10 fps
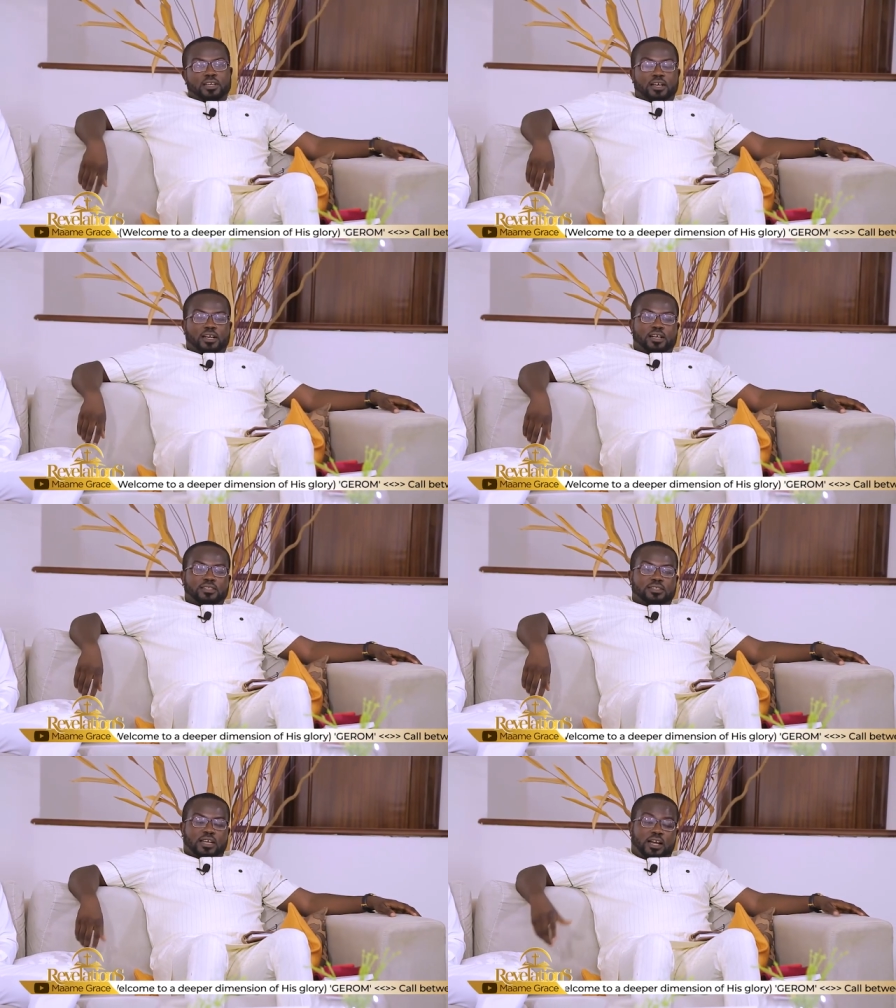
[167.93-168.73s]

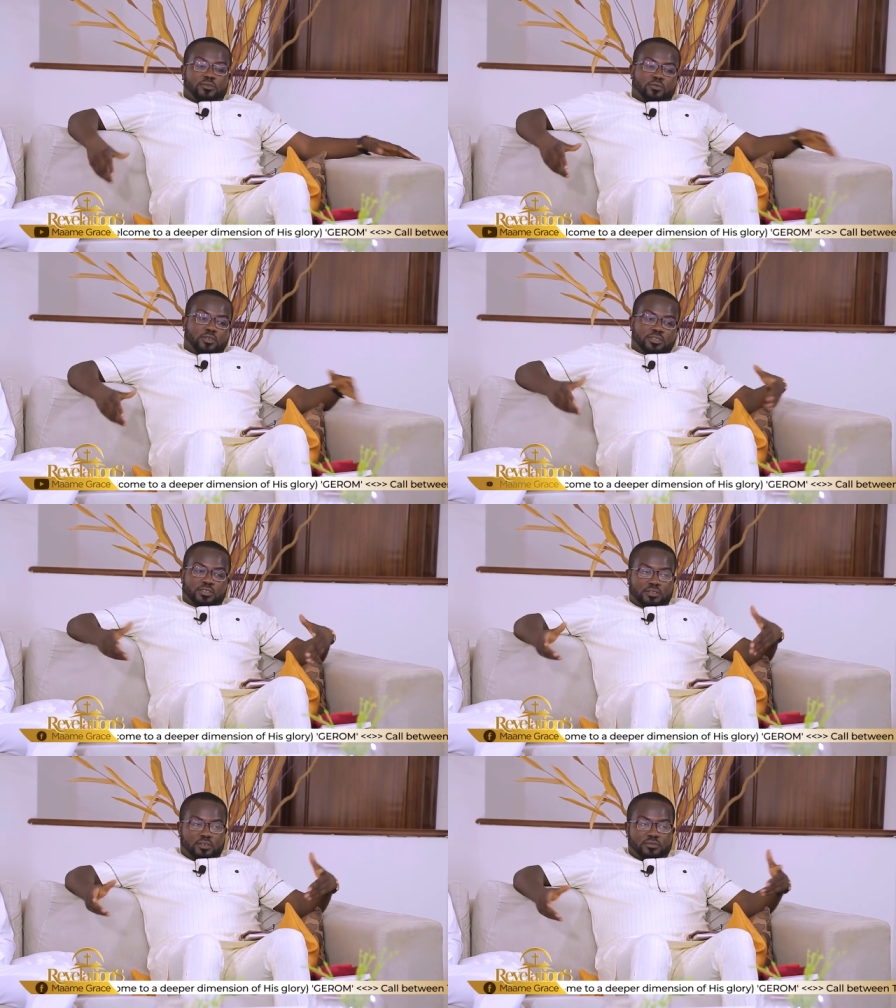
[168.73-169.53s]
And I have watched
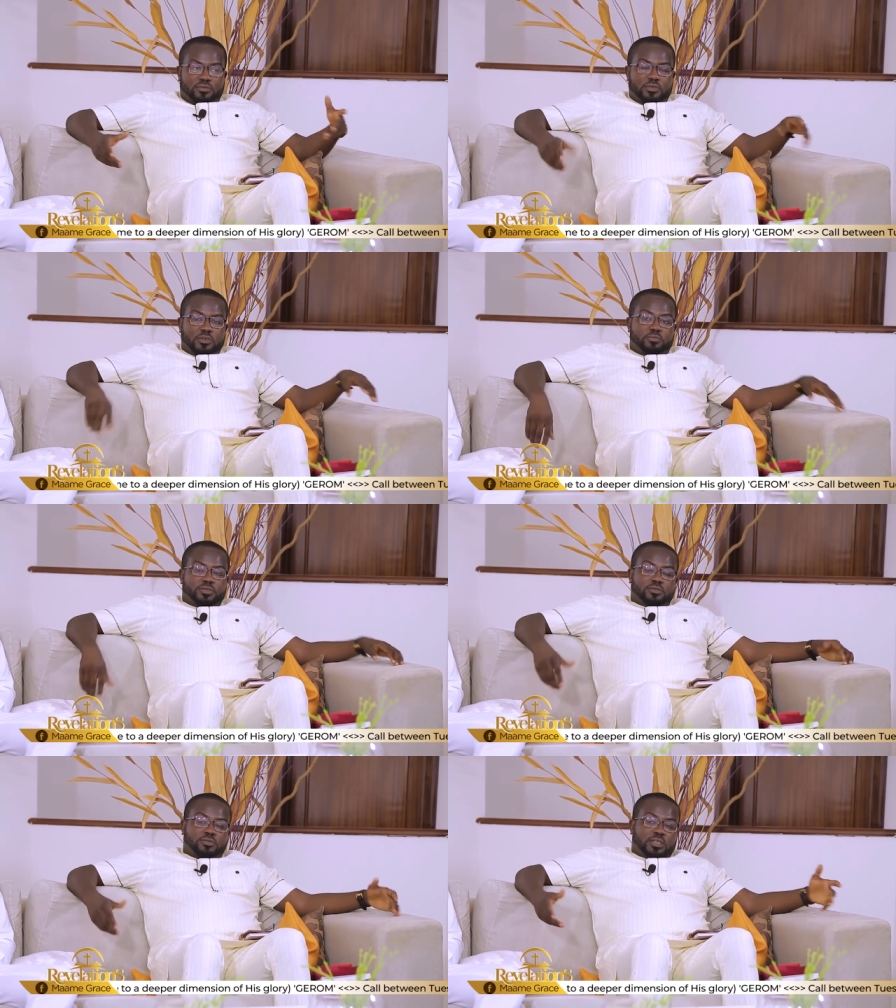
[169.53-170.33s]
some few
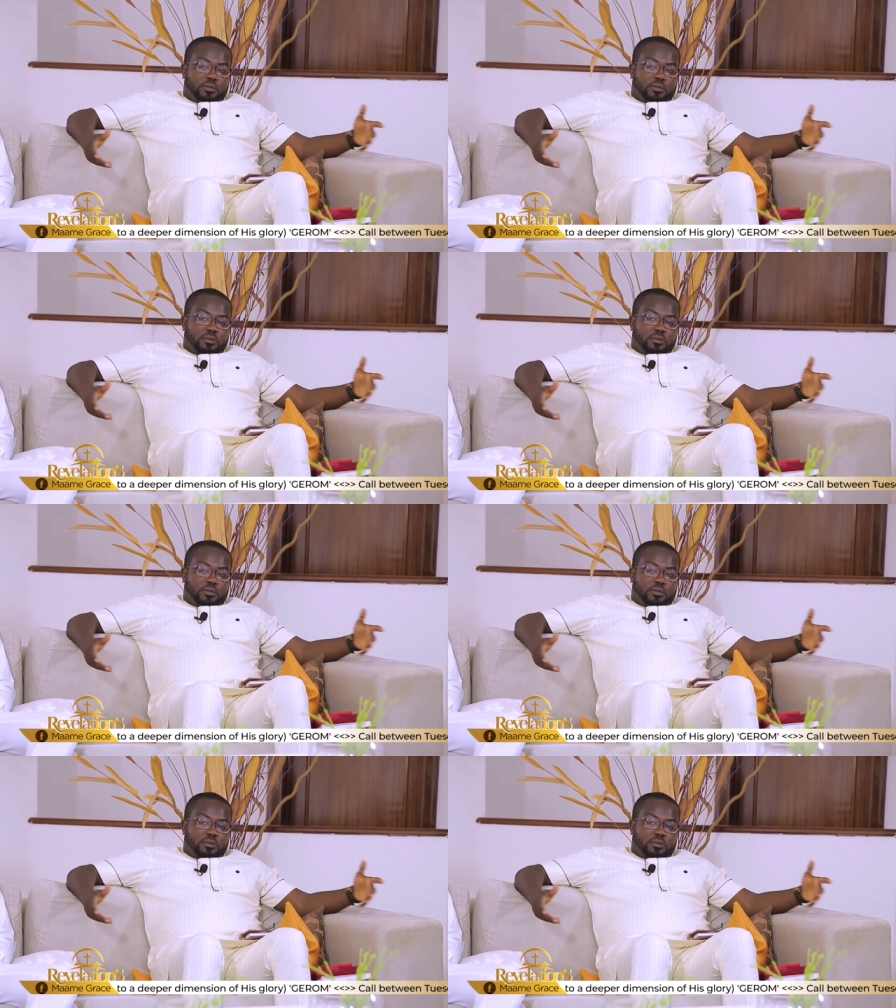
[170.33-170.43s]
episodes.